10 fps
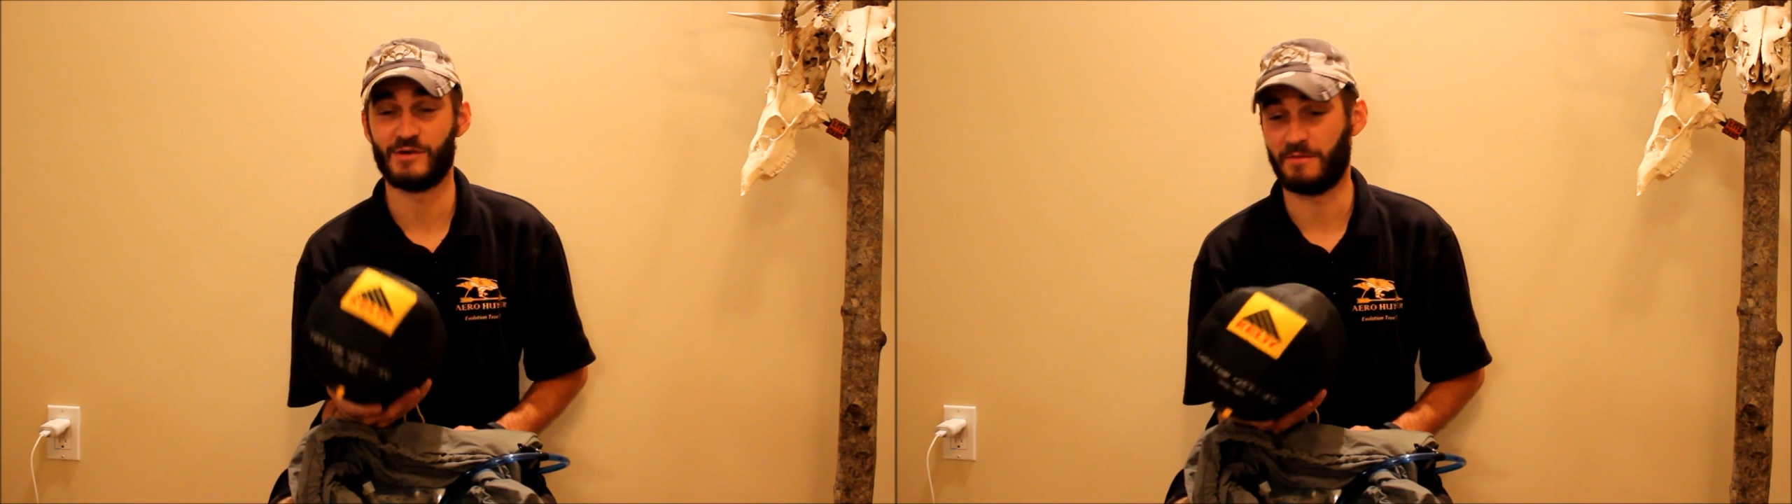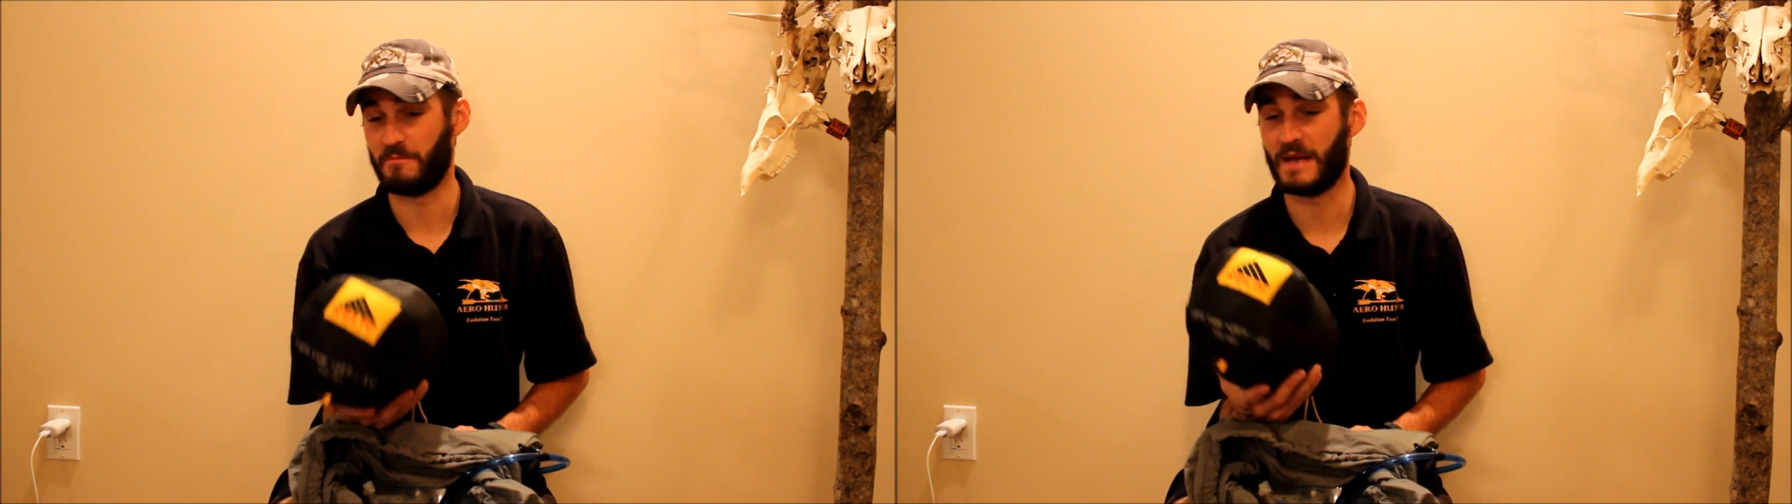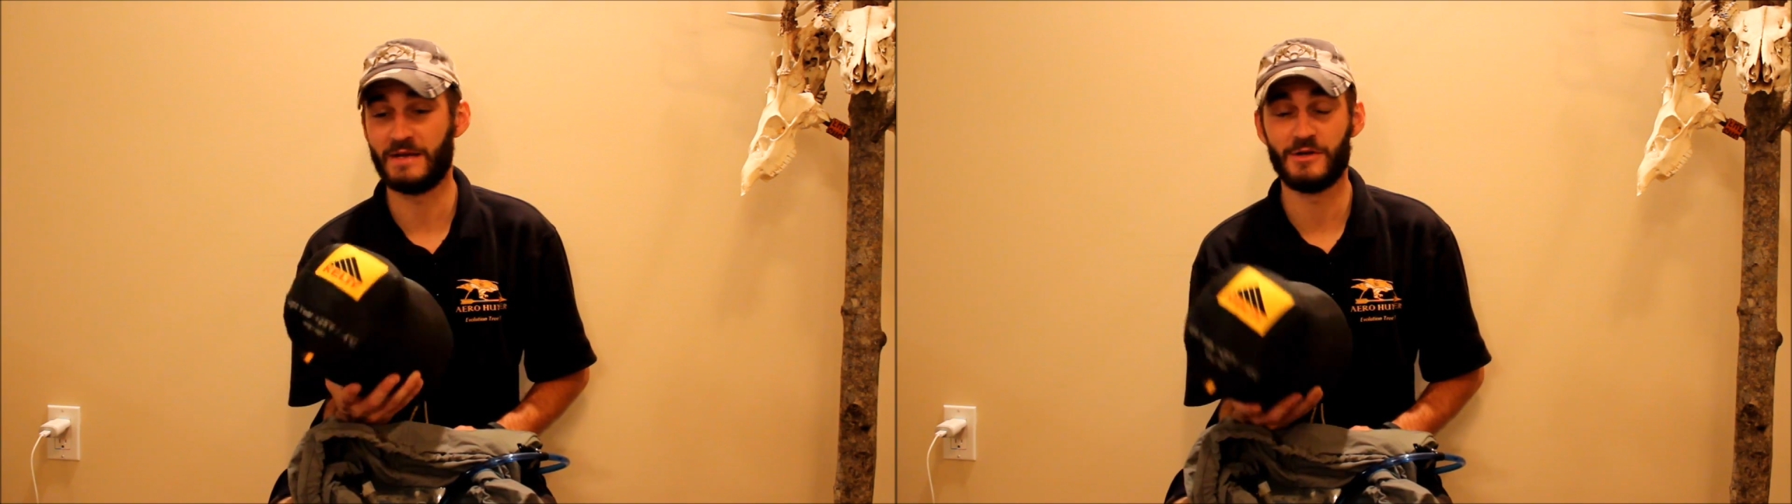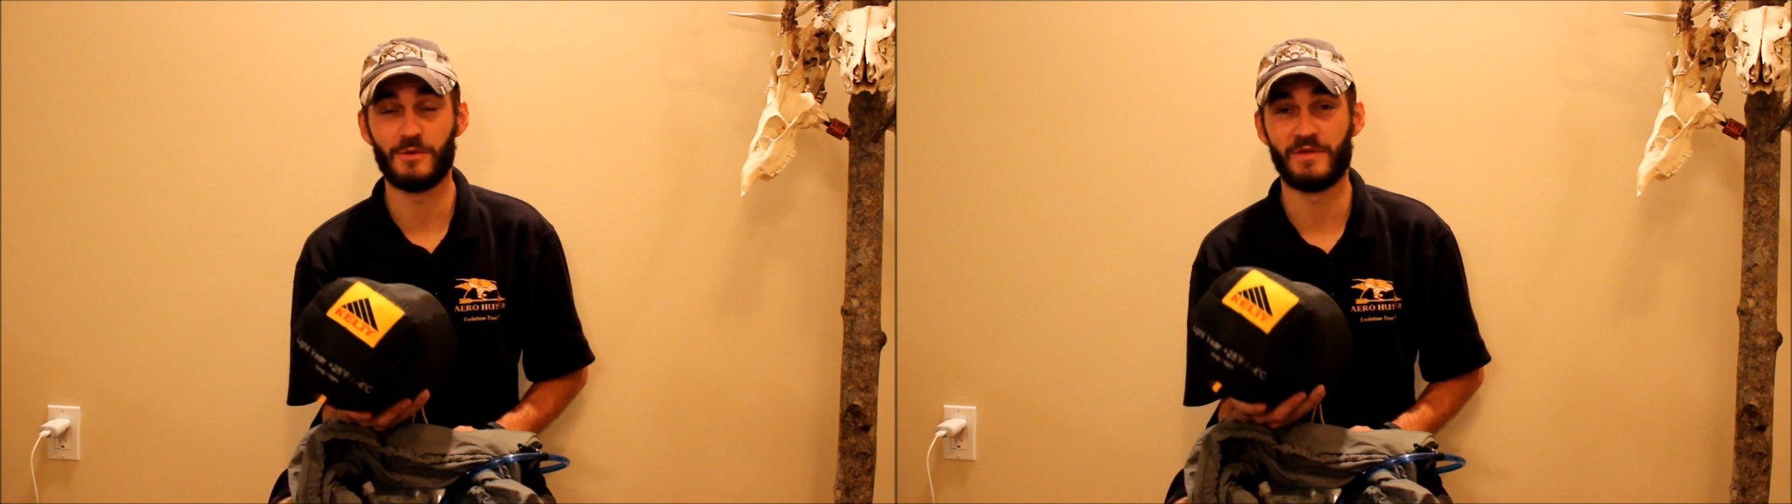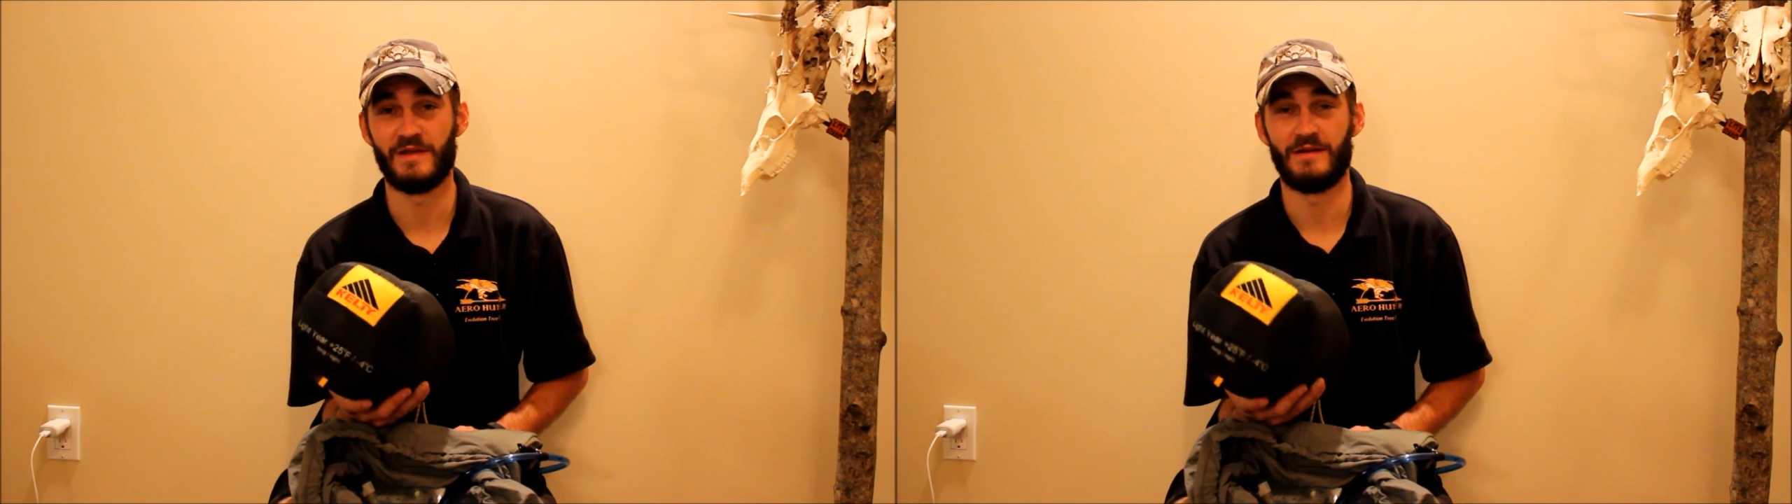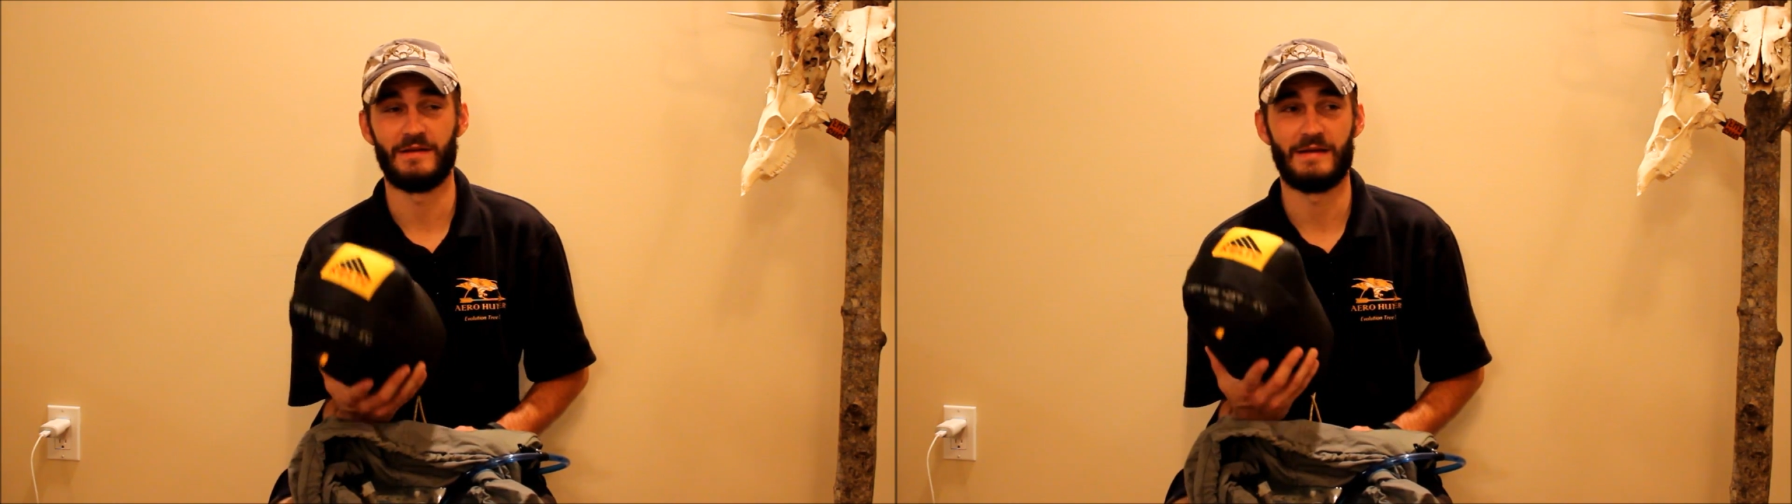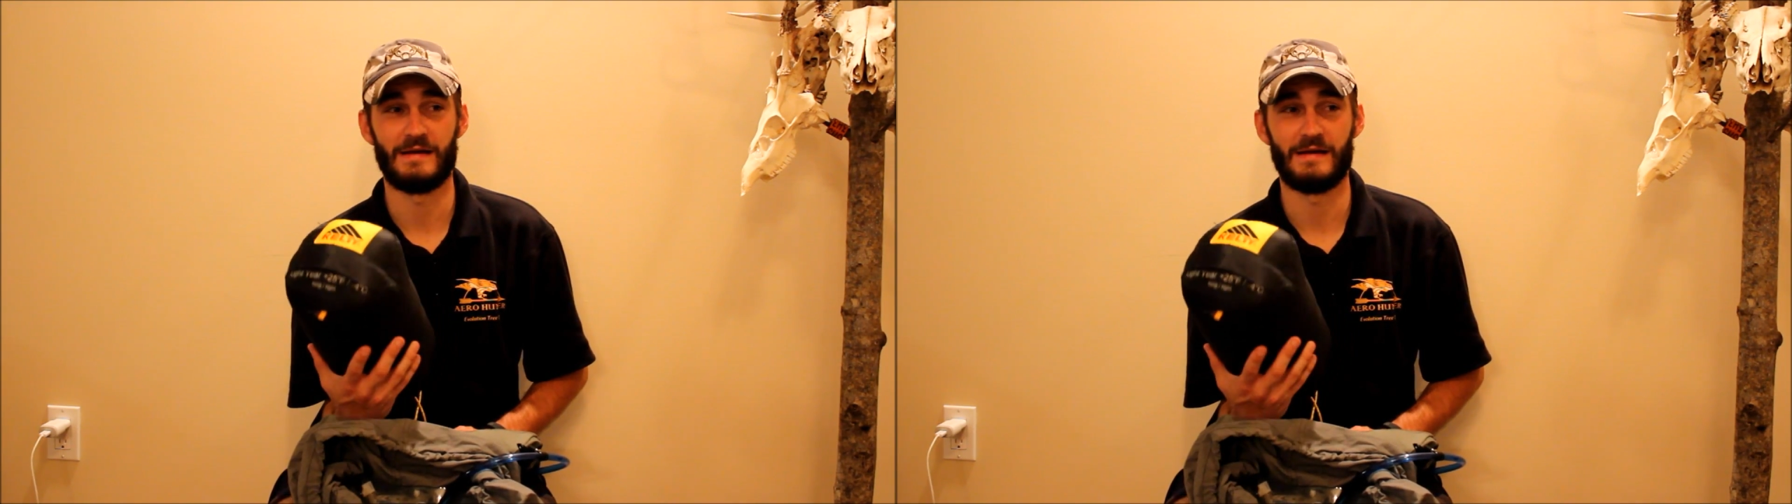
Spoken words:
so I've made do with it.